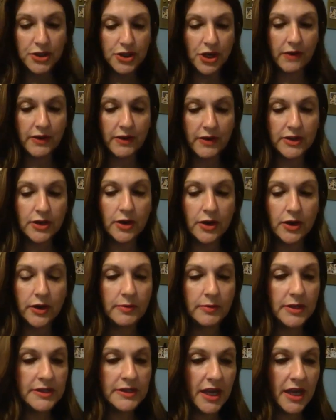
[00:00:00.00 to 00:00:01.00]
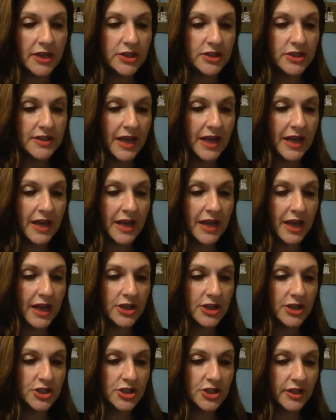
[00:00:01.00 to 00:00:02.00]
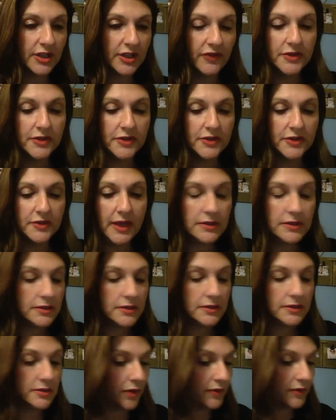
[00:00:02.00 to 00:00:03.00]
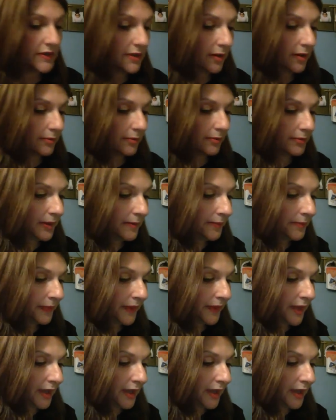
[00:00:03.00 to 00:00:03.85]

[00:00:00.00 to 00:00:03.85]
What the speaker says: sharing documents. I just actually forgot. So here's Sarah's number.